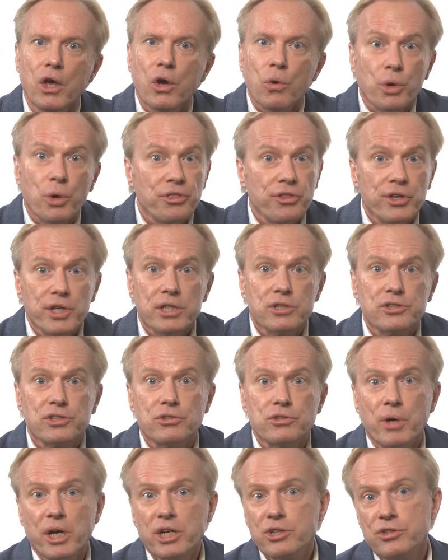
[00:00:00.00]
with the
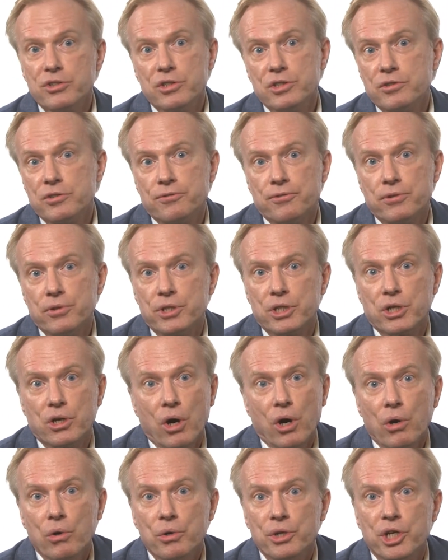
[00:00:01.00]
instructions for
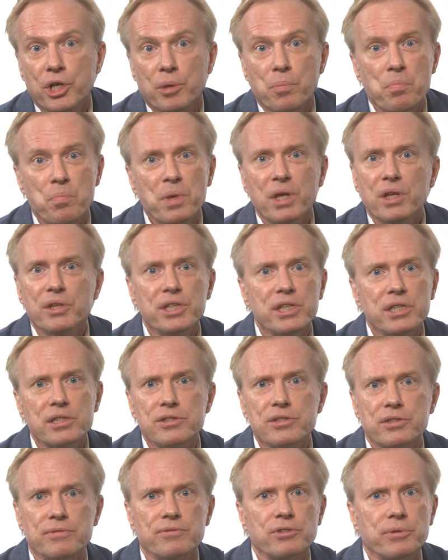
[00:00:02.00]
encoding
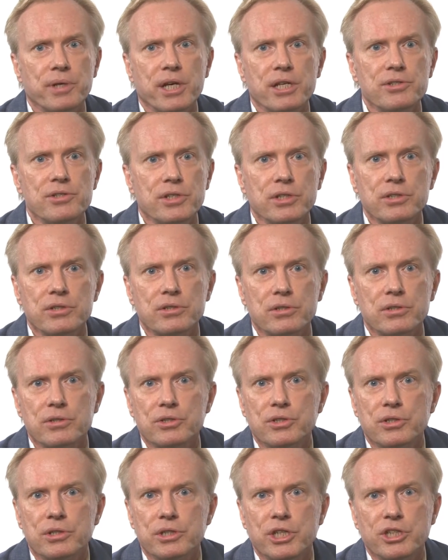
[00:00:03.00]
millions of
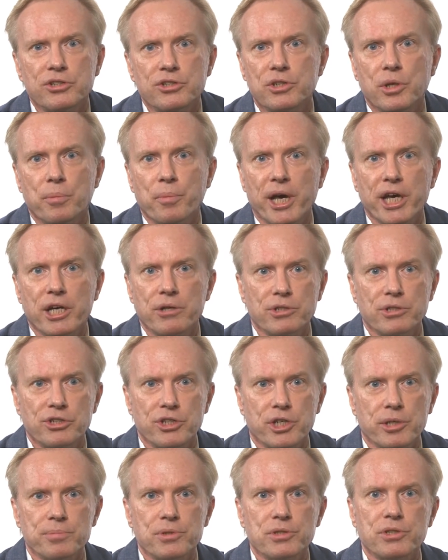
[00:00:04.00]
transistors and digital
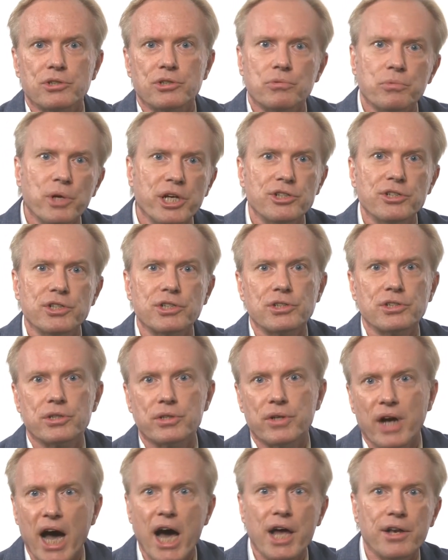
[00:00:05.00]
microchips to
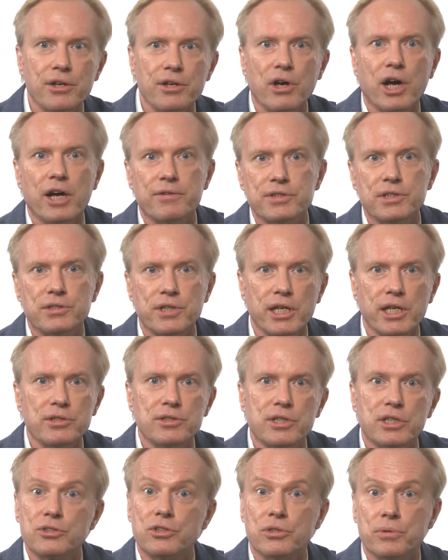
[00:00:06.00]
register on and off
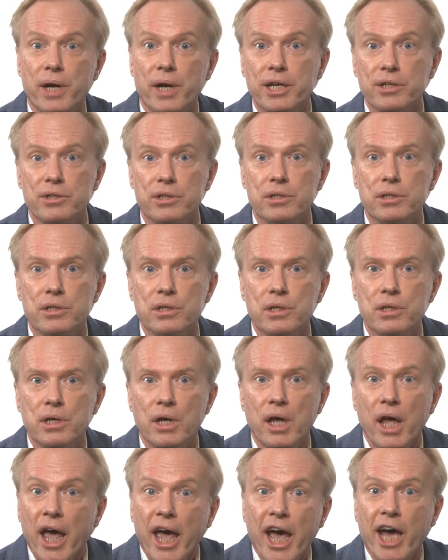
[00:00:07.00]
states as directed.
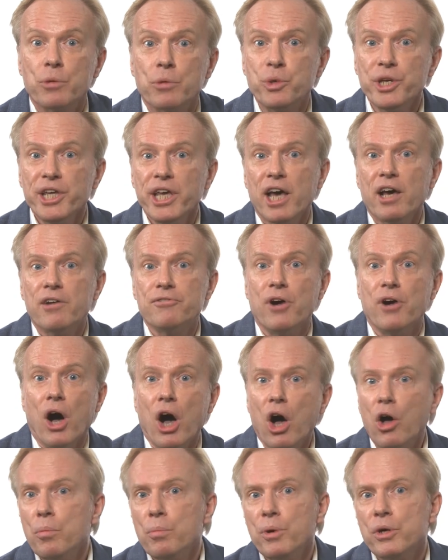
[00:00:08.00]
And we have
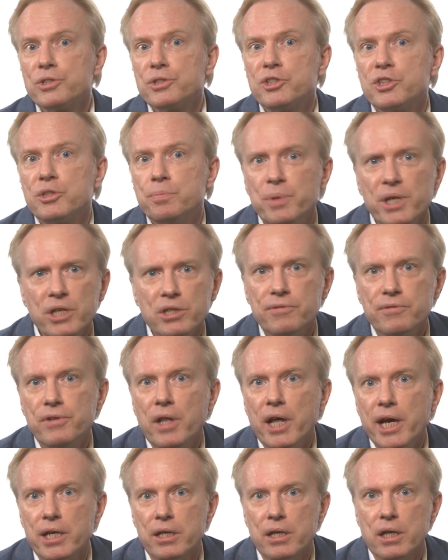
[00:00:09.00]
almost speed of
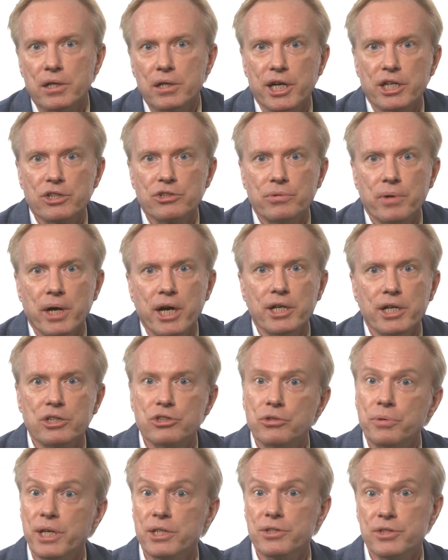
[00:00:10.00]
light electronic
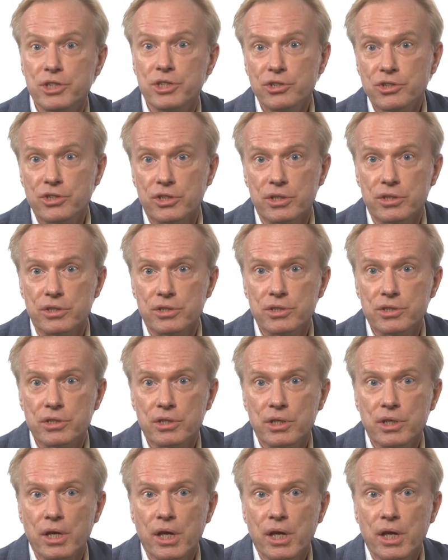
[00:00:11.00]
transitions